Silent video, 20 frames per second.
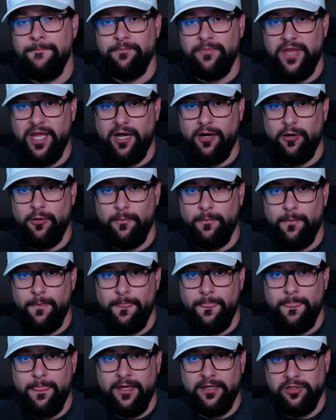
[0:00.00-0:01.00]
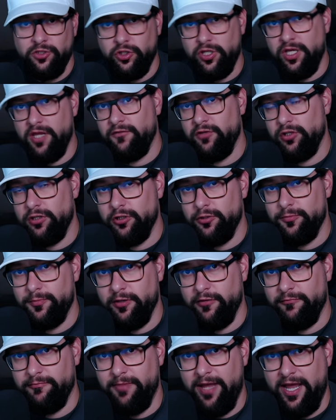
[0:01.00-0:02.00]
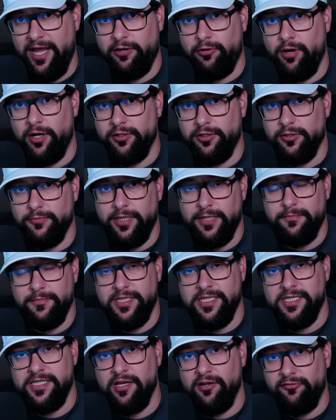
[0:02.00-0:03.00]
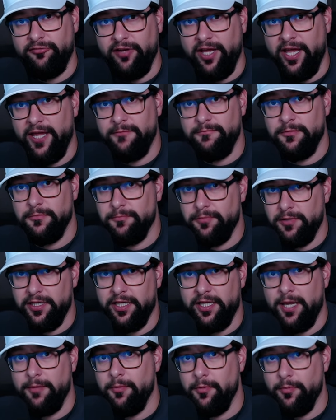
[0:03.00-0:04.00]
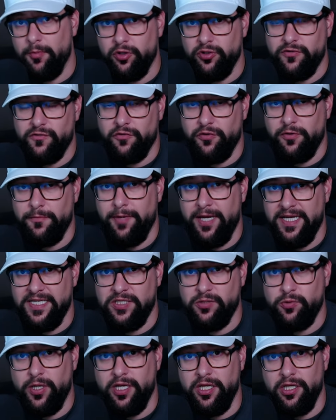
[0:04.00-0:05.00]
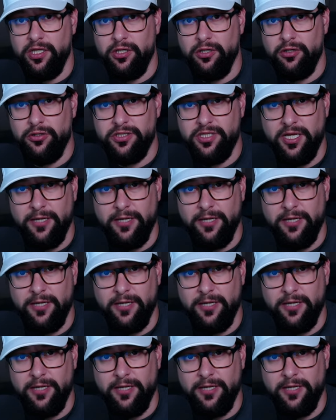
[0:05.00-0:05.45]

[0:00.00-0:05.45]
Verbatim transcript: Now, to give you a little bit of background about myself, I have been playing MMOs for the past 20 years.